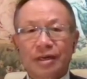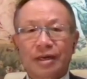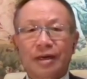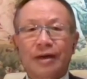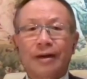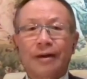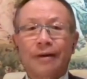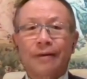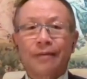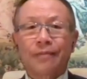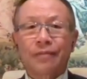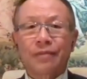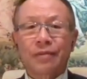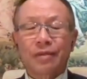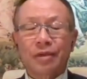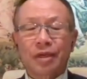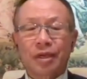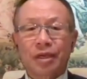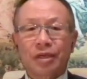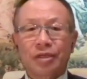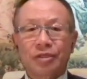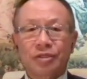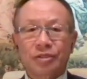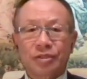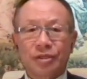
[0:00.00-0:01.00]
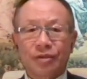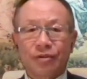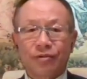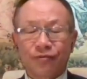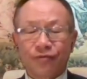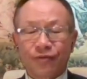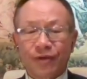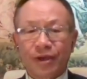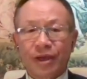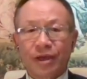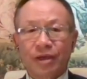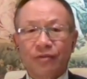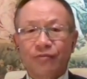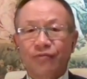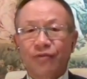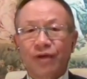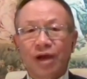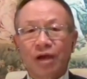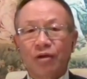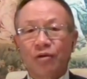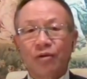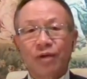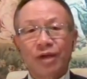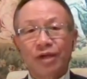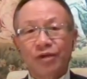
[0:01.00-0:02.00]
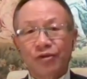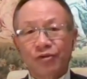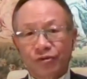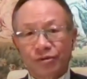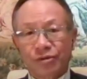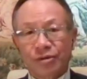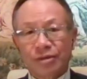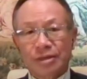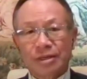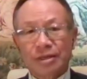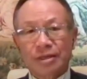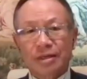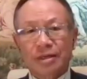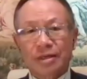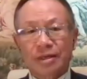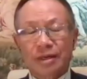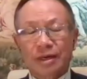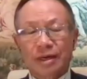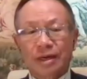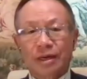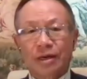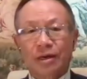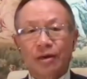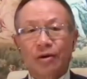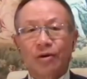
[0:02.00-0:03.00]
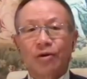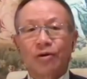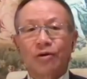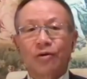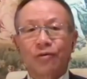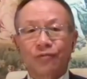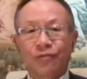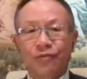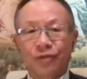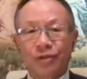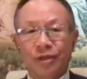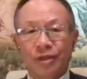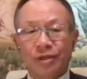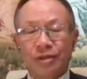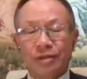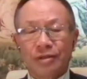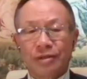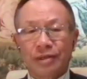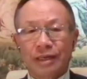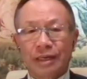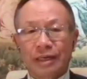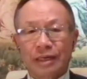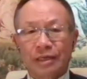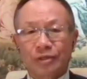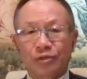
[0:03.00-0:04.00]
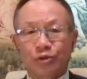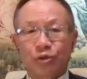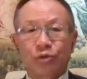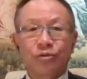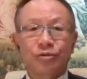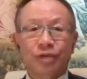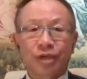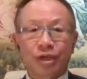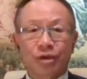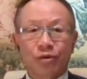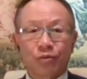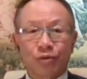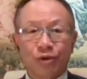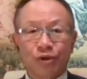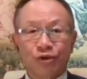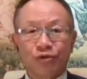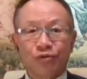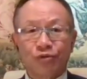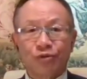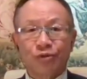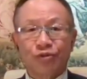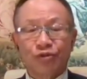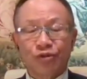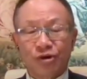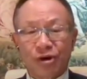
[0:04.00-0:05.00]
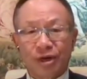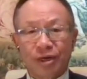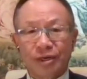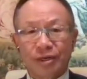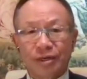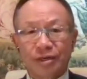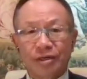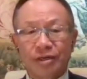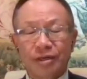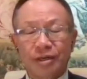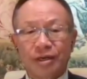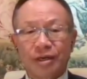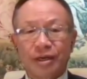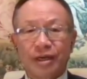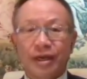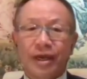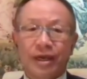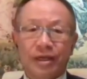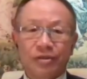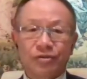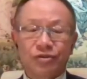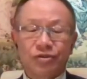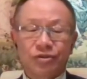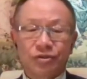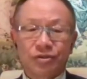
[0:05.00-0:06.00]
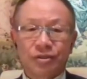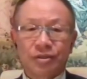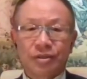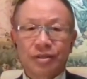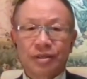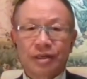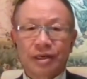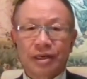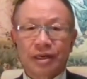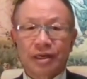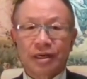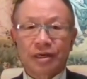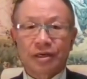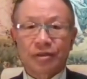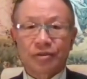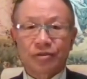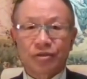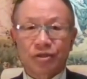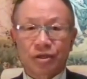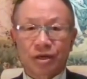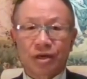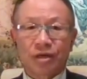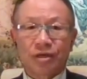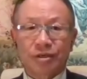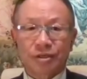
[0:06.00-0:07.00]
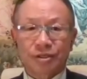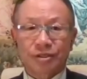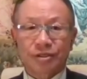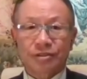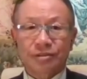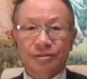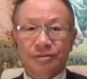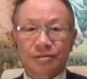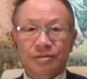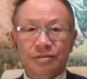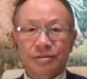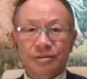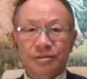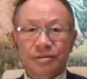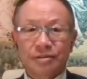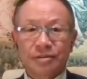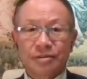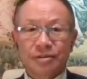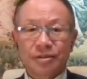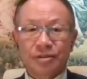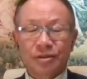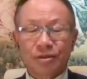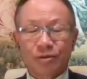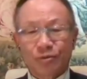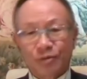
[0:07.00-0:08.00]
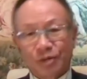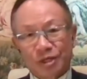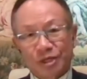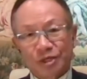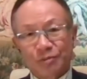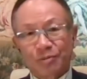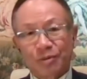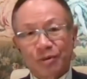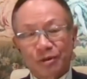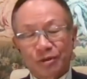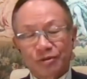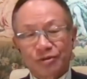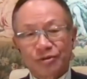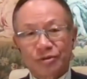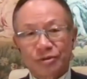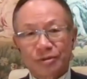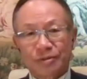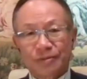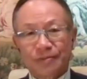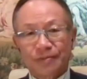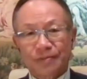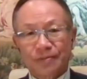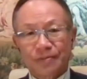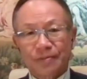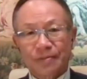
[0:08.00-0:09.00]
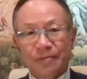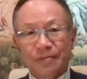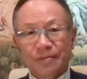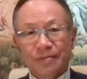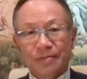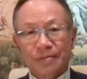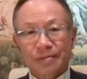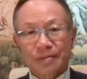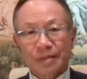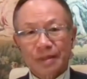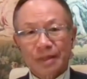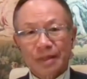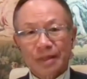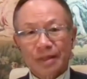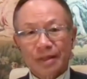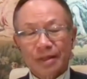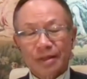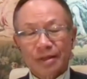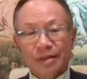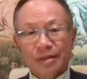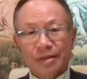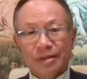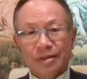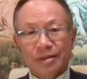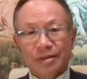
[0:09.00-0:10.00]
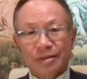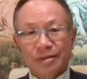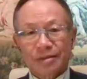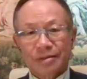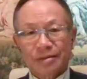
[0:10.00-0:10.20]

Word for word: um, is in fact a violation uh, of the uh, joint declaration with China. Hence, uh, China's you know response. And will China's